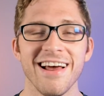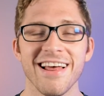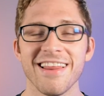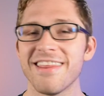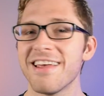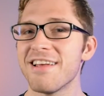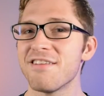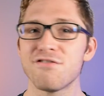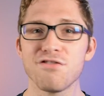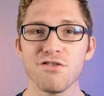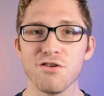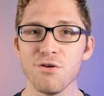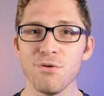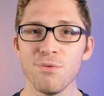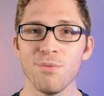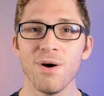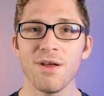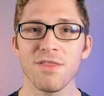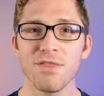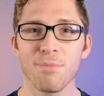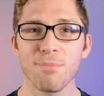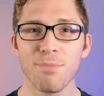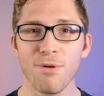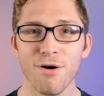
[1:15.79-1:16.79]
they do
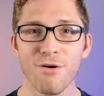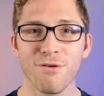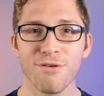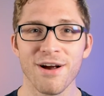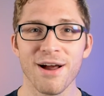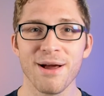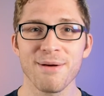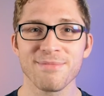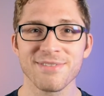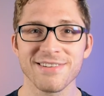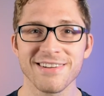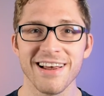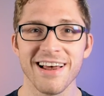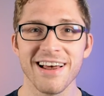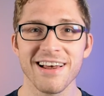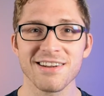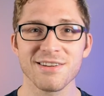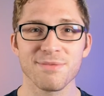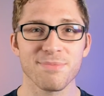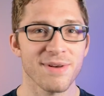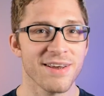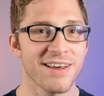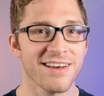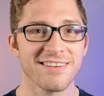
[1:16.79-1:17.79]
what the program
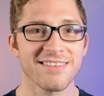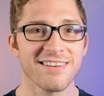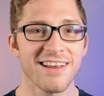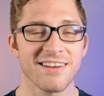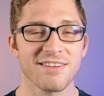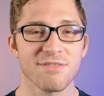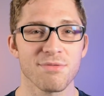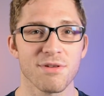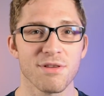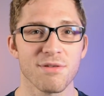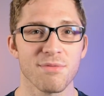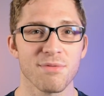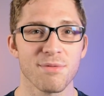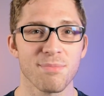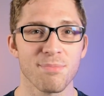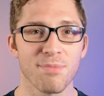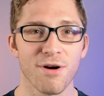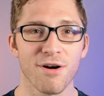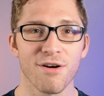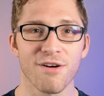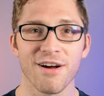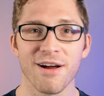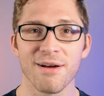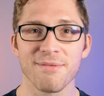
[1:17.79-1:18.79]
says because that's what the
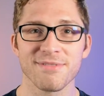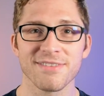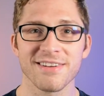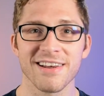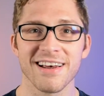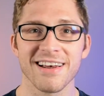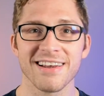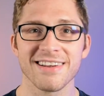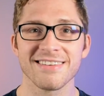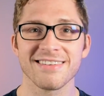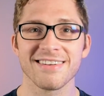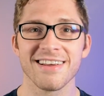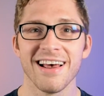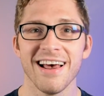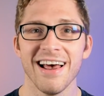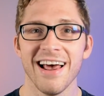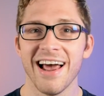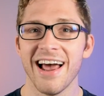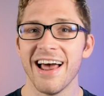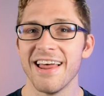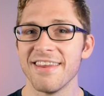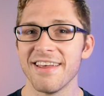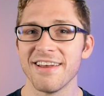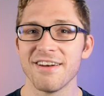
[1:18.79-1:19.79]
program says,
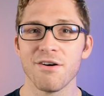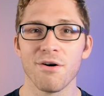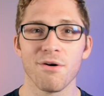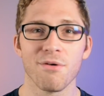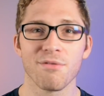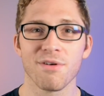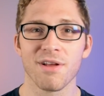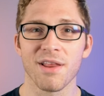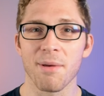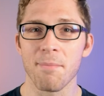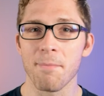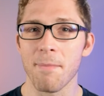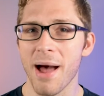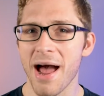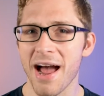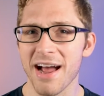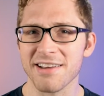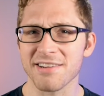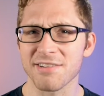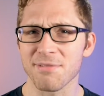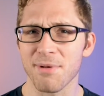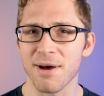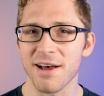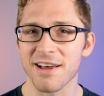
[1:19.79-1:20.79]
and they don't really
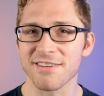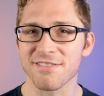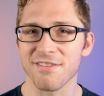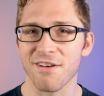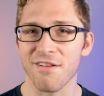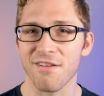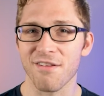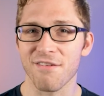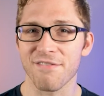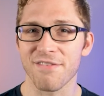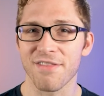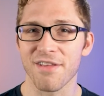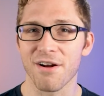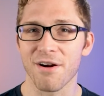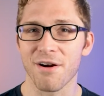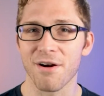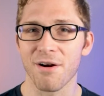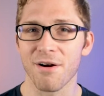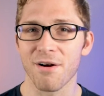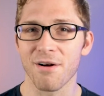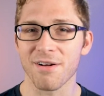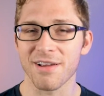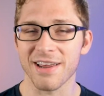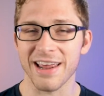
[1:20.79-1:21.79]
maximize all of
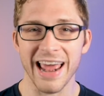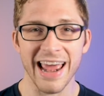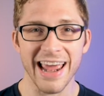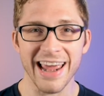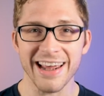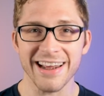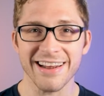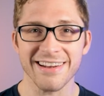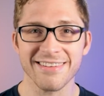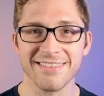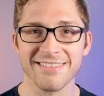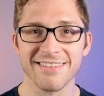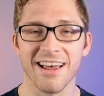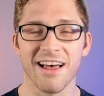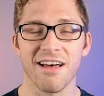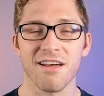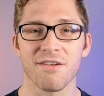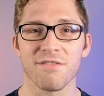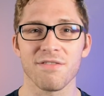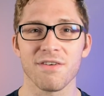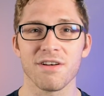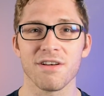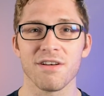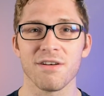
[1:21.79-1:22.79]
their gains out
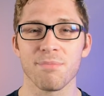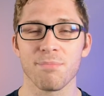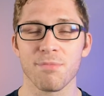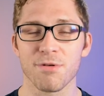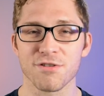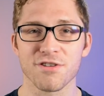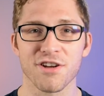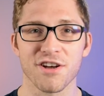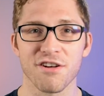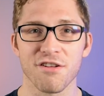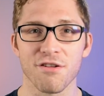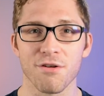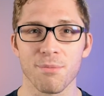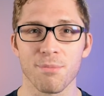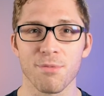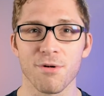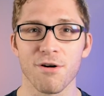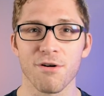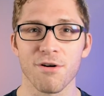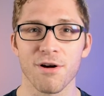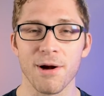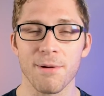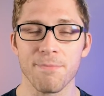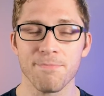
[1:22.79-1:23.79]
of a particular
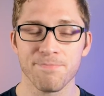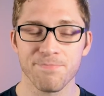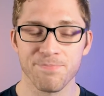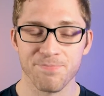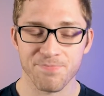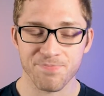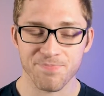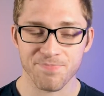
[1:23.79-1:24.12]
program.